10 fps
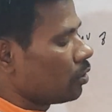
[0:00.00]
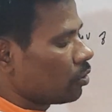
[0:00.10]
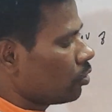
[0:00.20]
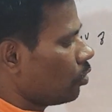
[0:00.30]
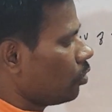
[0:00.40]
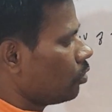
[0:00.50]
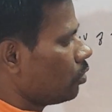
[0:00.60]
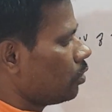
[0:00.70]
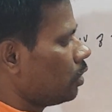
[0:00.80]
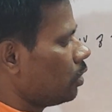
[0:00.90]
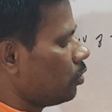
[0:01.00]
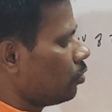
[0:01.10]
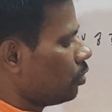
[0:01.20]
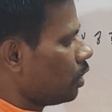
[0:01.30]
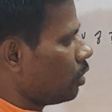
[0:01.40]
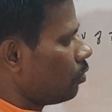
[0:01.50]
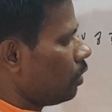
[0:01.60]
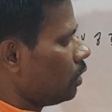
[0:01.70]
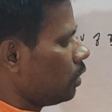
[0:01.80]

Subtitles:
So 6 twos are 12,